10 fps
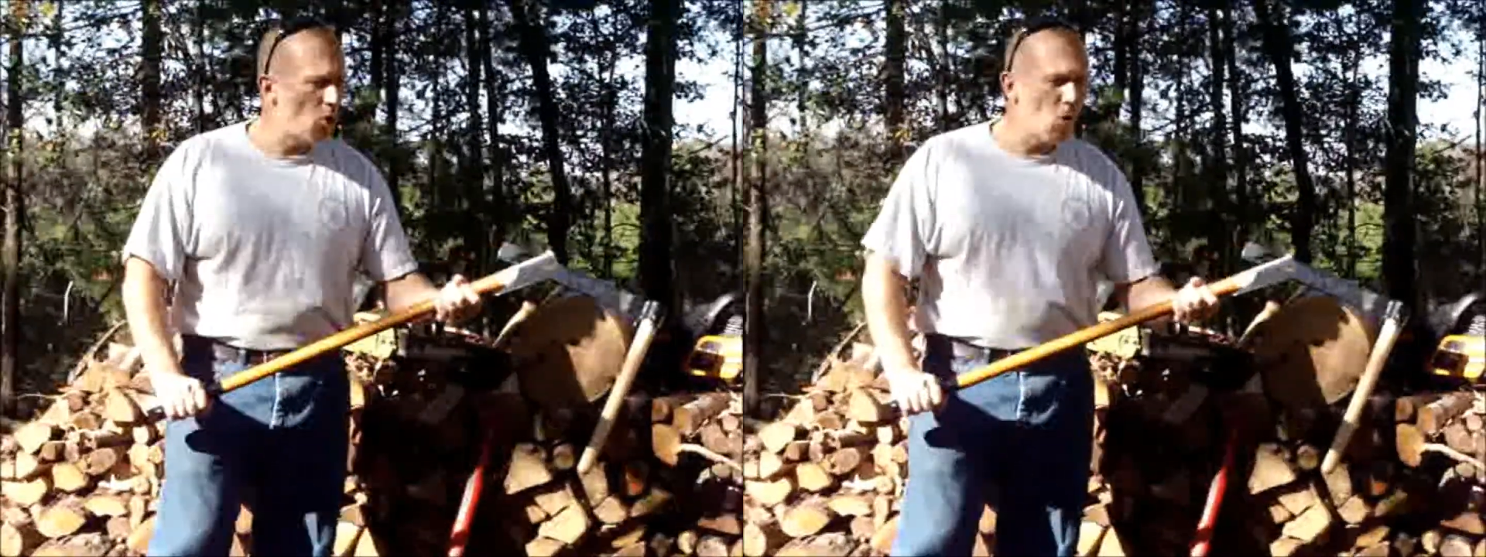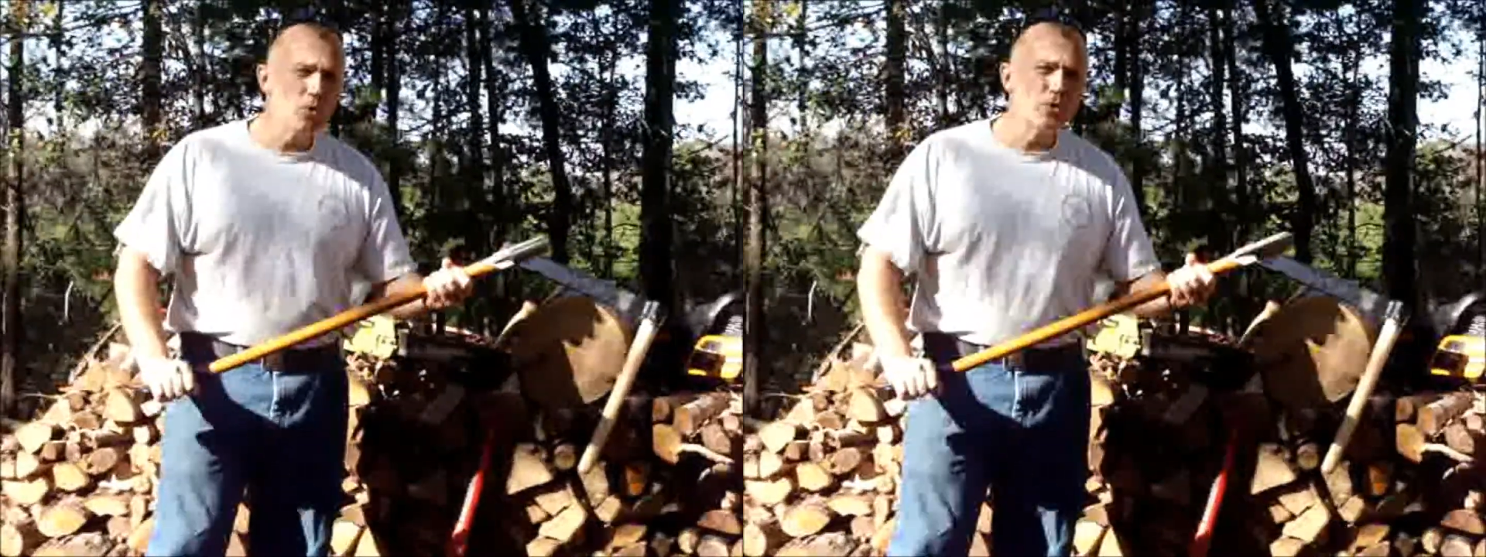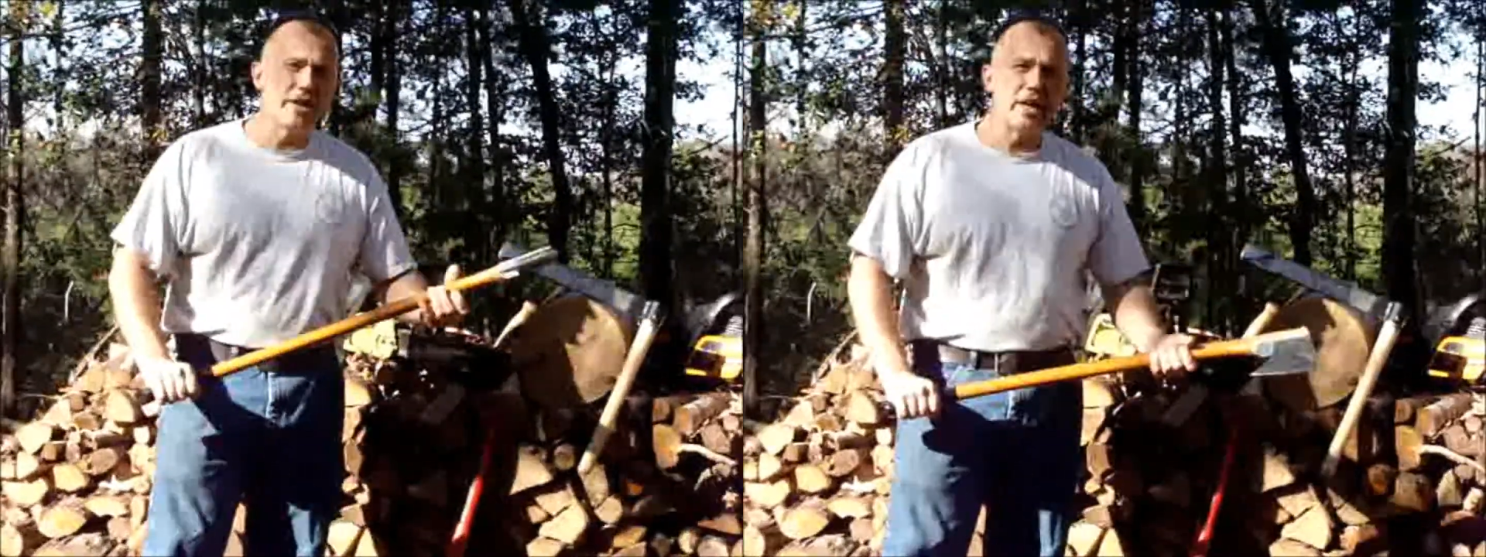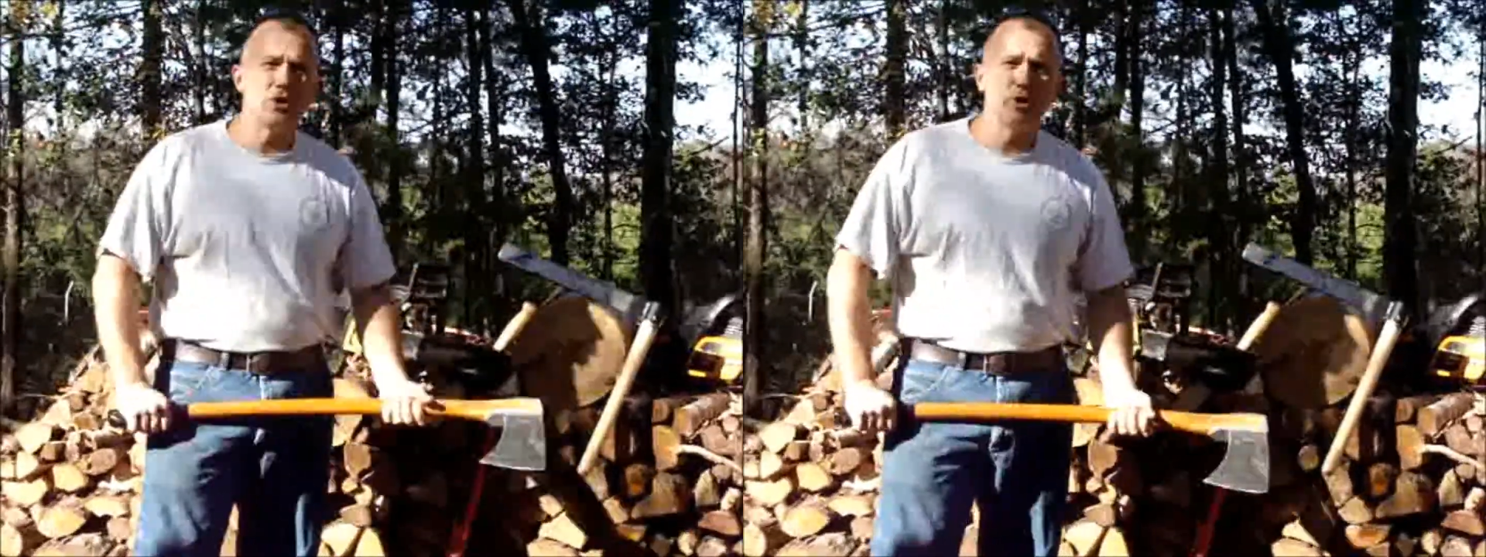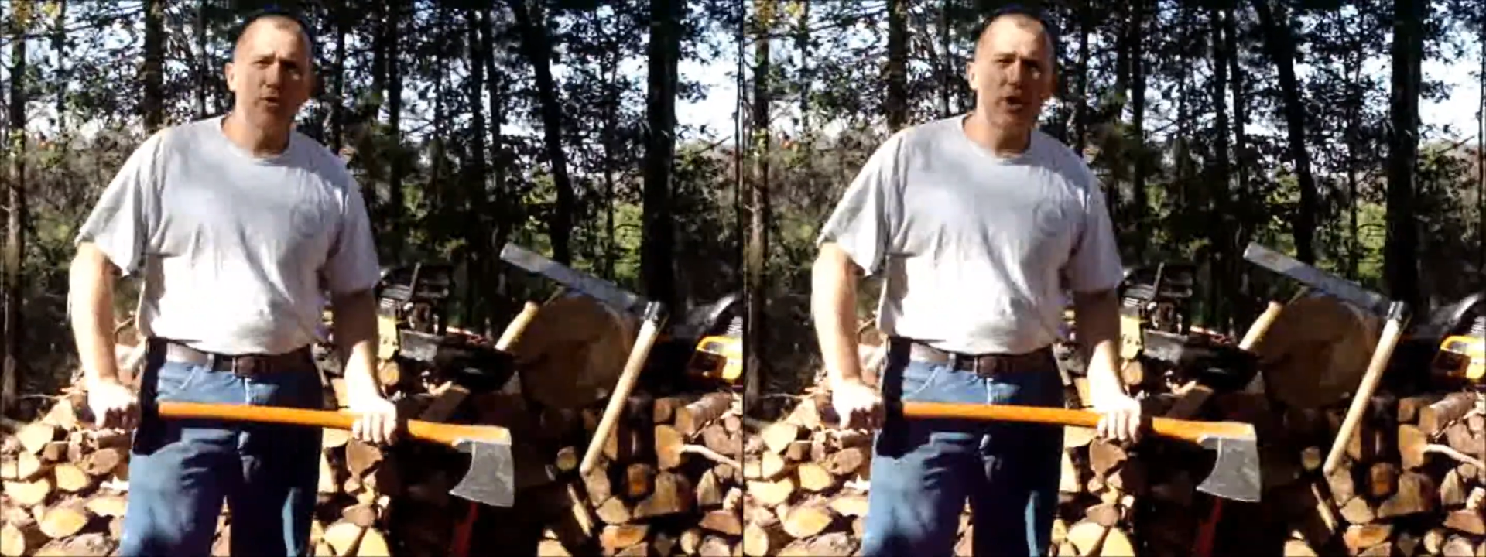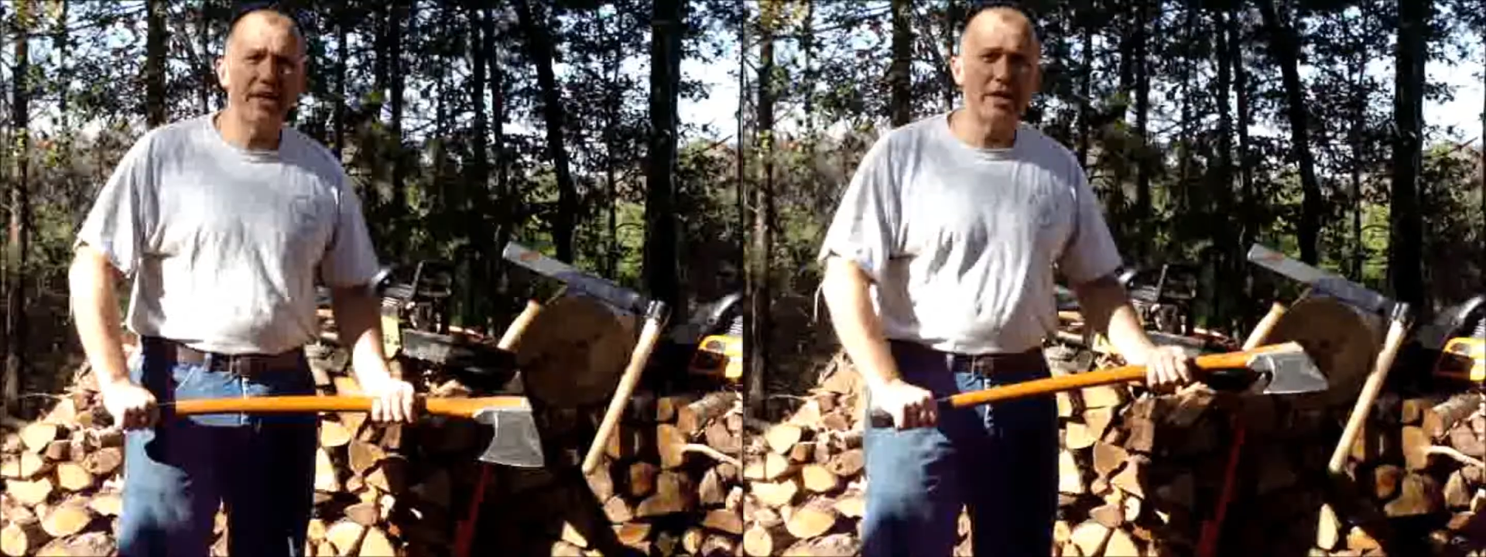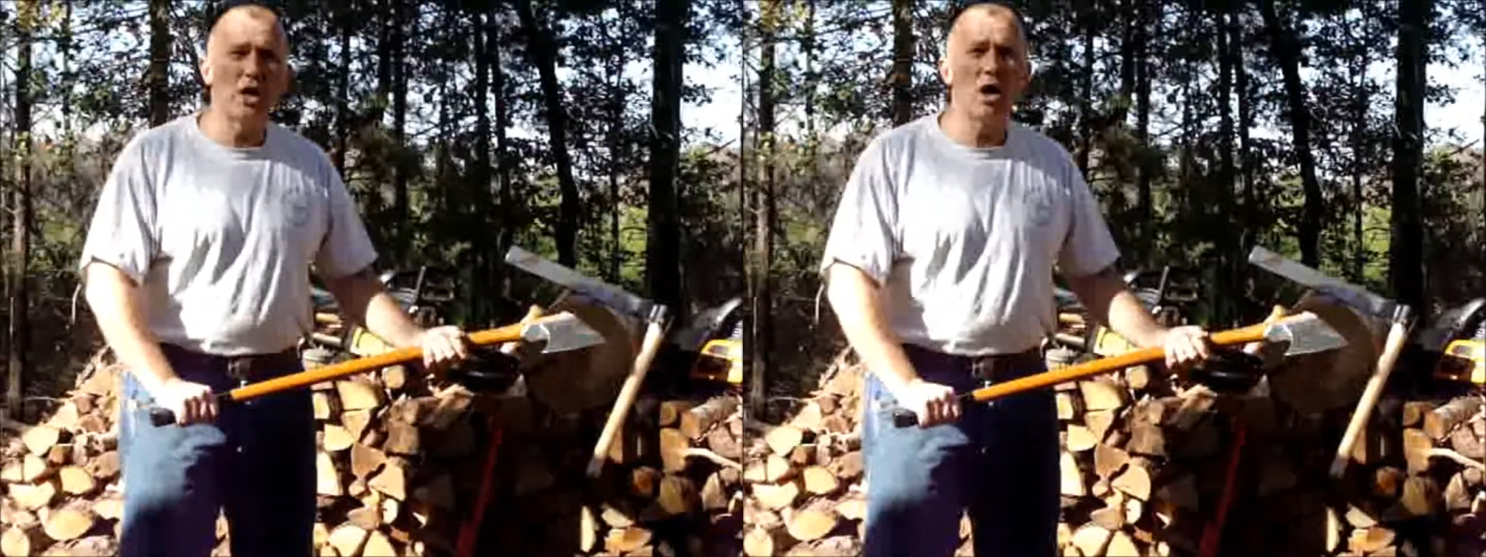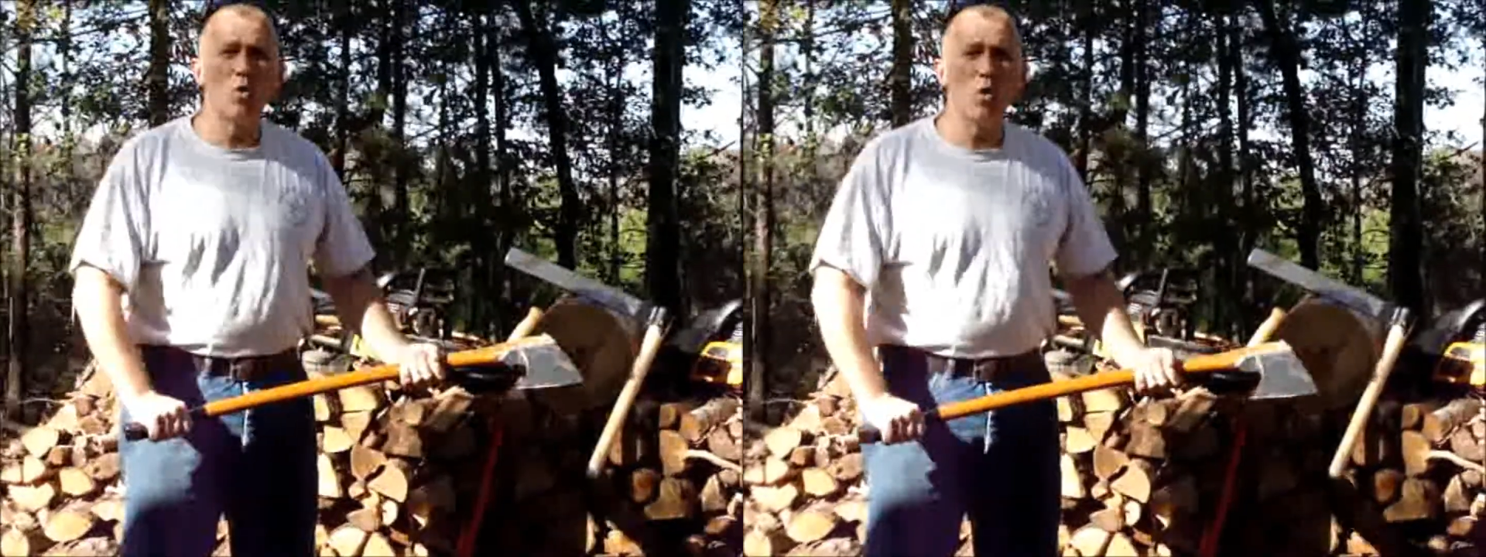holding it and you're ready to
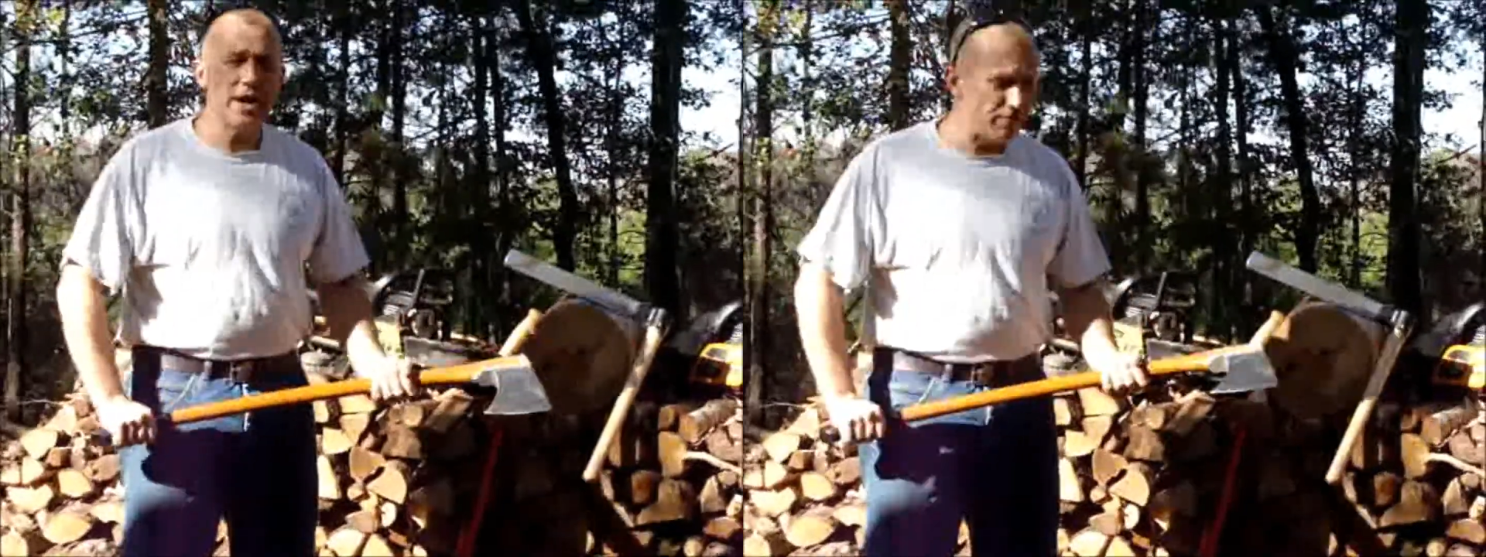go,